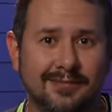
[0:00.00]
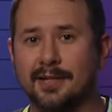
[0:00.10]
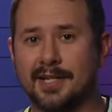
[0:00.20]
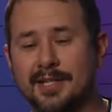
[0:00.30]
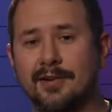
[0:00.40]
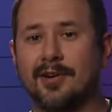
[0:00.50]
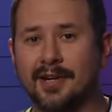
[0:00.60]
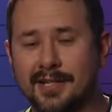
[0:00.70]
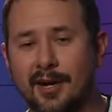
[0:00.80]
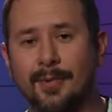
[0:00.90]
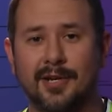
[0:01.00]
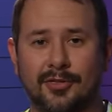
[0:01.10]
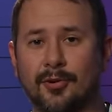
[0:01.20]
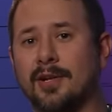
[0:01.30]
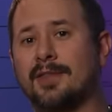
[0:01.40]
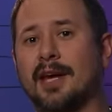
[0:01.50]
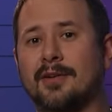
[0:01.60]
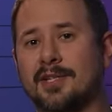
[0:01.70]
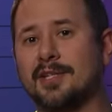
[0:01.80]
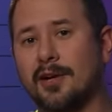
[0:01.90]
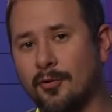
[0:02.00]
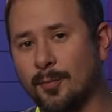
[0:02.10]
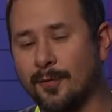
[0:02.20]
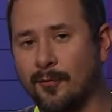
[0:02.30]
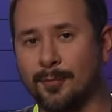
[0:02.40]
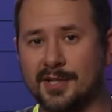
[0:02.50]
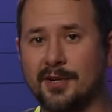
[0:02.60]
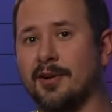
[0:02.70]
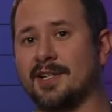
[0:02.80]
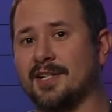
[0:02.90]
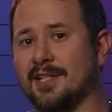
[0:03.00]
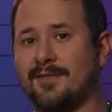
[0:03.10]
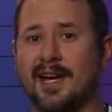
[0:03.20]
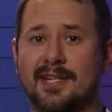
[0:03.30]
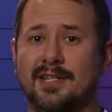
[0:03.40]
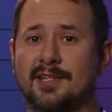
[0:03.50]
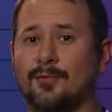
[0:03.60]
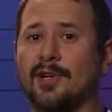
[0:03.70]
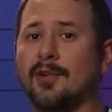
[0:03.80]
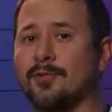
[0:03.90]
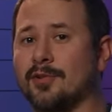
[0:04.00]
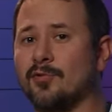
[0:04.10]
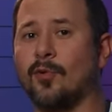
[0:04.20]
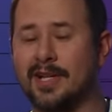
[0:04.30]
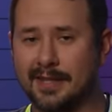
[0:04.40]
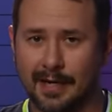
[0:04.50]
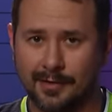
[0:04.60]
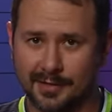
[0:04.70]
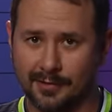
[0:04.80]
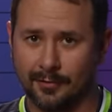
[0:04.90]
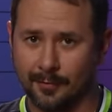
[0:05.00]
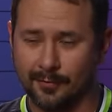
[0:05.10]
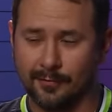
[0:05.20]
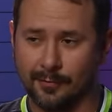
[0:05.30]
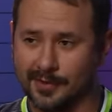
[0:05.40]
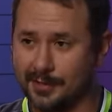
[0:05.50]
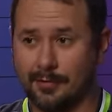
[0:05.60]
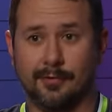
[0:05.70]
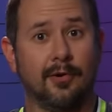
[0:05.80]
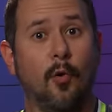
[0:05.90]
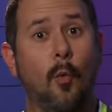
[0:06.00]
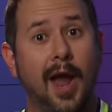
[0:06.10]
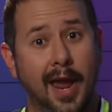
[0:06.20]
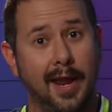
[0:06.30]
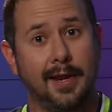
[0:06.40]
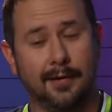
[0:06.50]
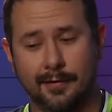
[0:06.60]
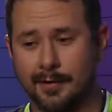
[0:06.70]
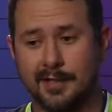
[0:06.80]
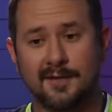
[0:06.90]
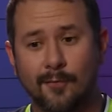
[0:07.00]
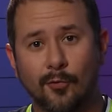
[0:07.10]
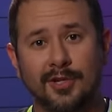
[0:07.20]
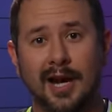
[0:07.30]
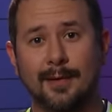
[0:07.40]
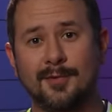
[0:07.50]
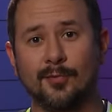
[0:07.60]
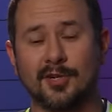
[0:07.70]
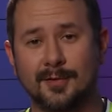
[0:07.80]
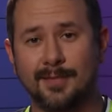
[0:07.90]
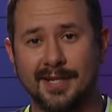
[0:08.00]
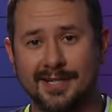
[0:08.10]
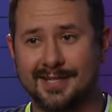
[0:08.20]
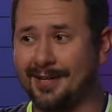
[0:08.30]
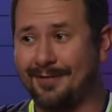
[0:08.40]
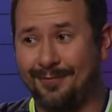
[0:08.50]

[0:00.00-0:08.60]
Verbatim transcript: Next thing you're gonna tell me a $30,000 performance car isn't as fast as a $120,000 performance car. No way. It's four times more expensive.